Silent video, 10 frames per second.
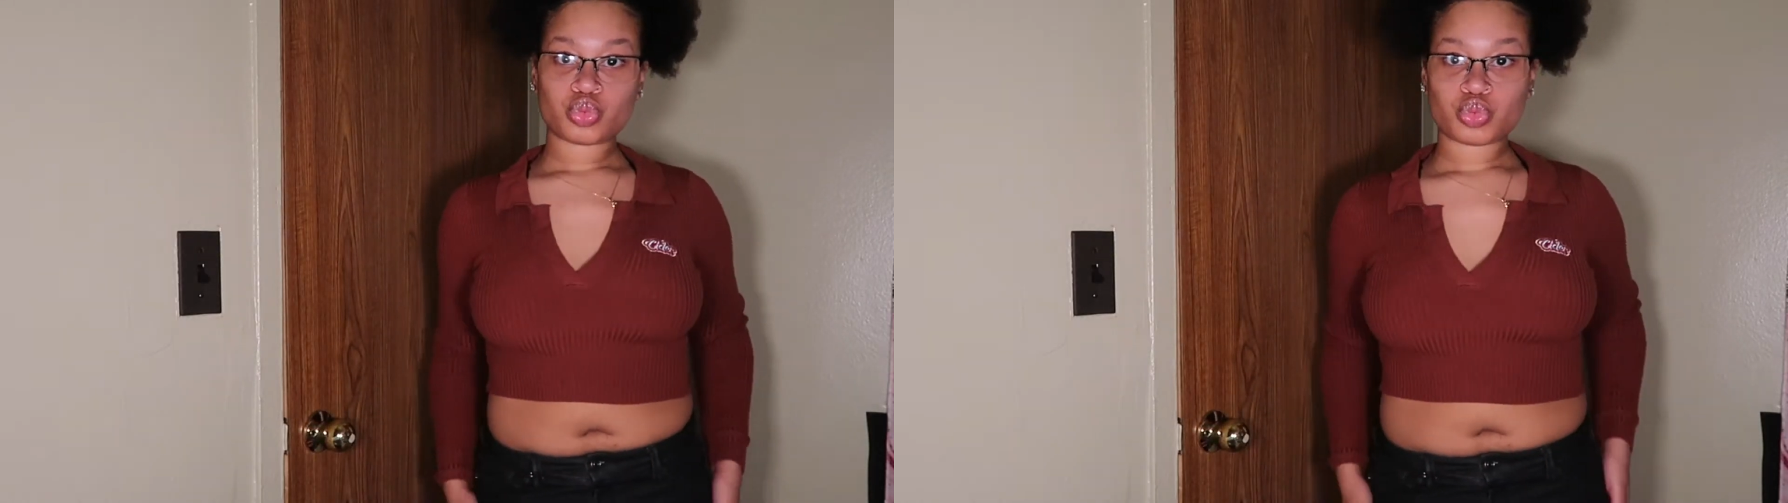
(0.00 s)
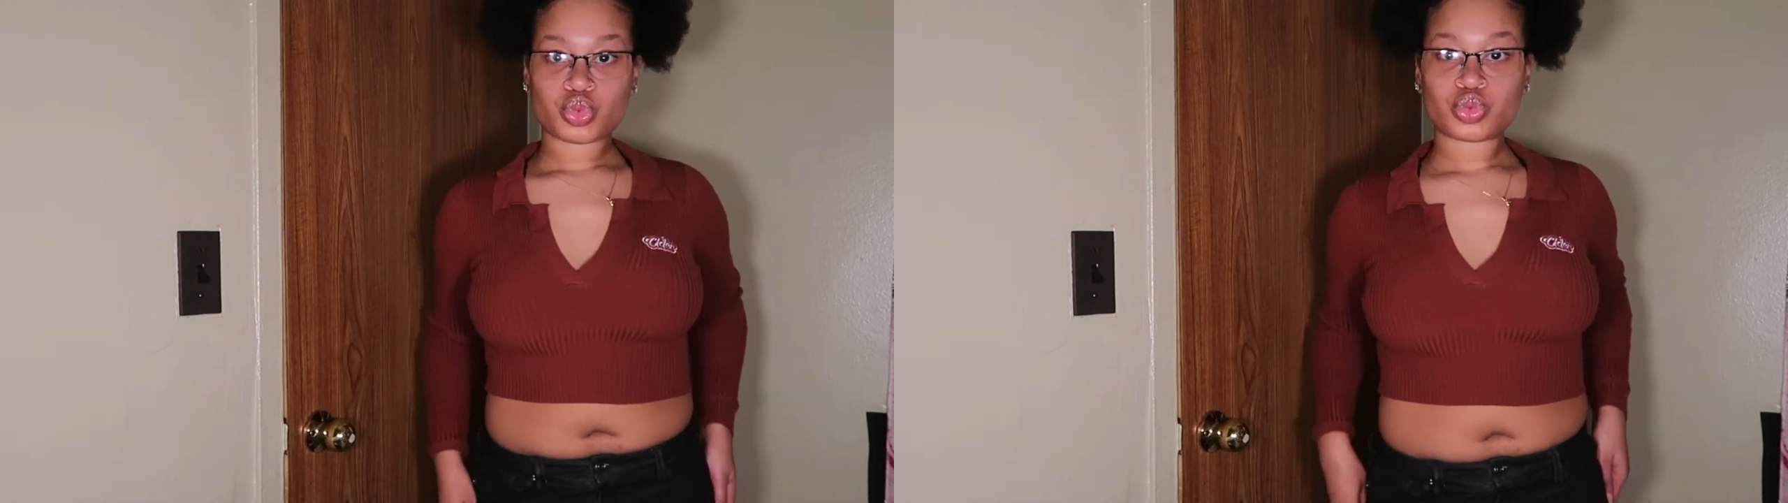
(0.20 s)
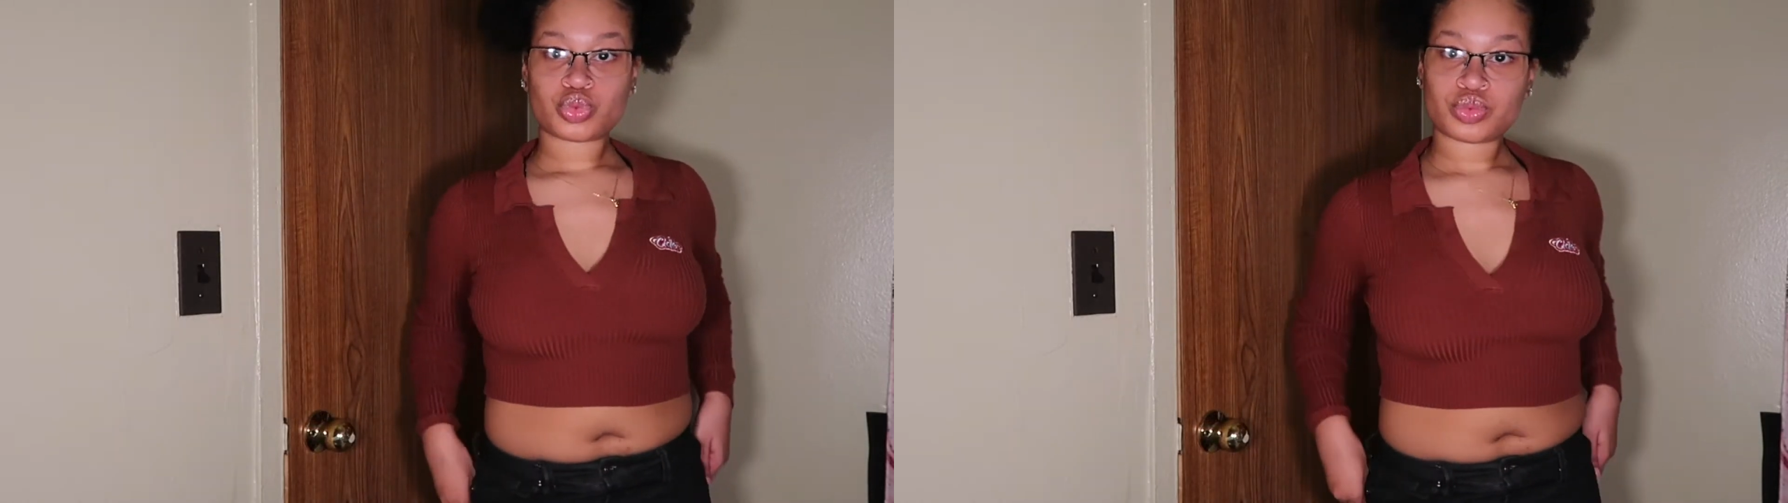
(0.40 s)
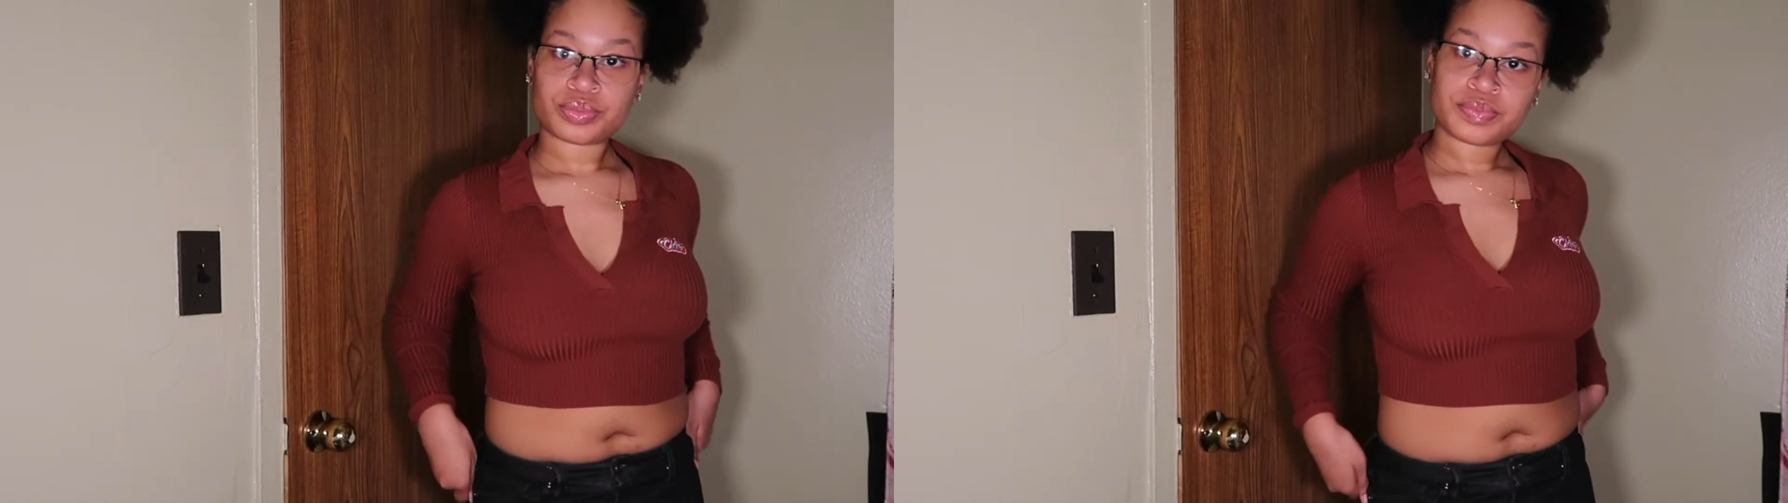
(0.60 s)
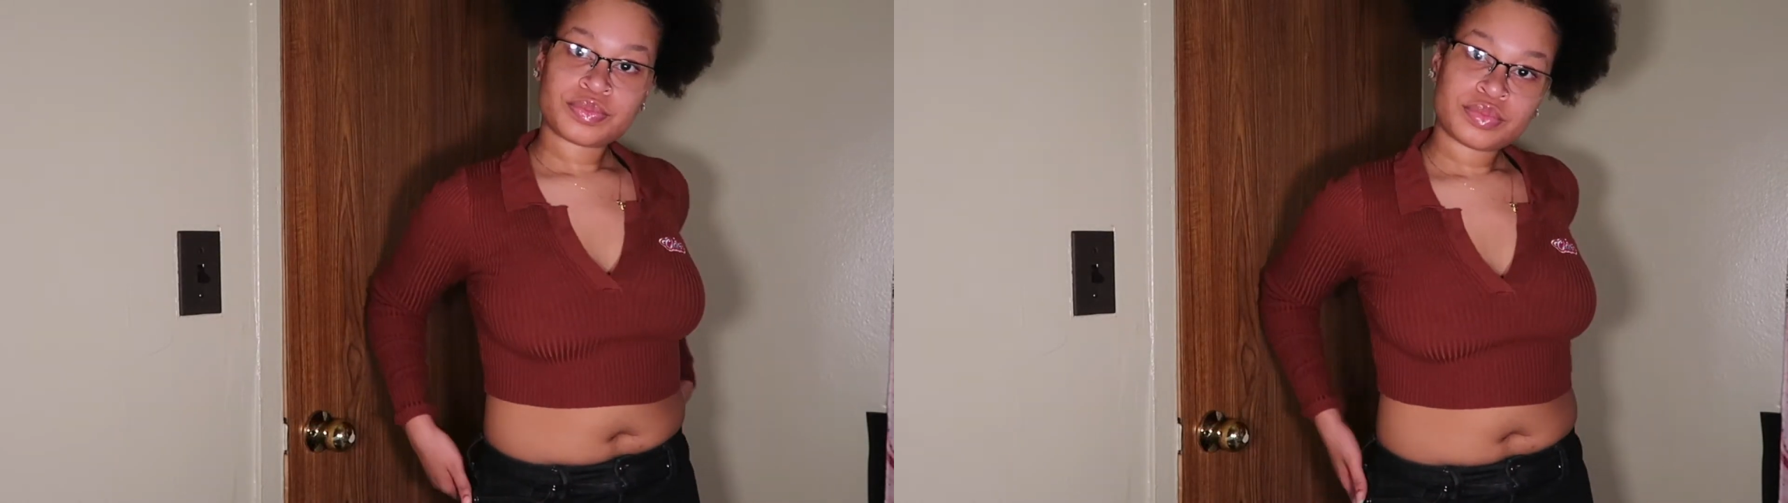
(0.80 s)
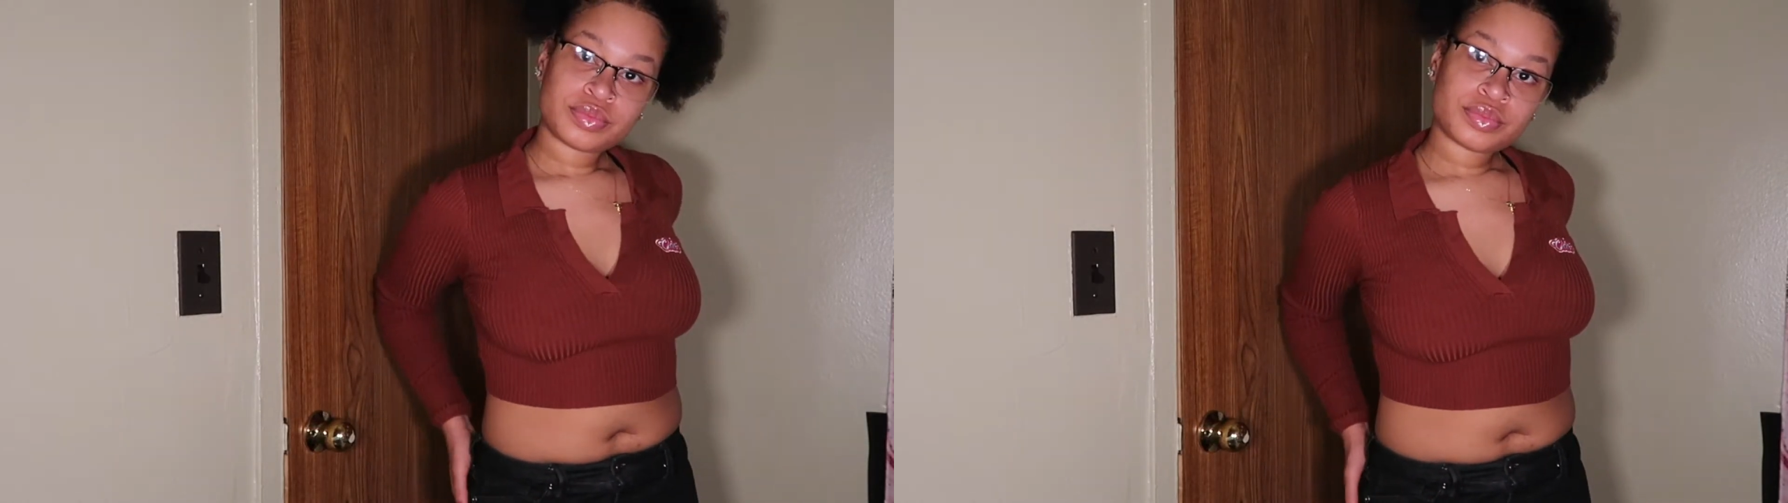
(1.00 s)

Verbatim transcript: It's really cute. It also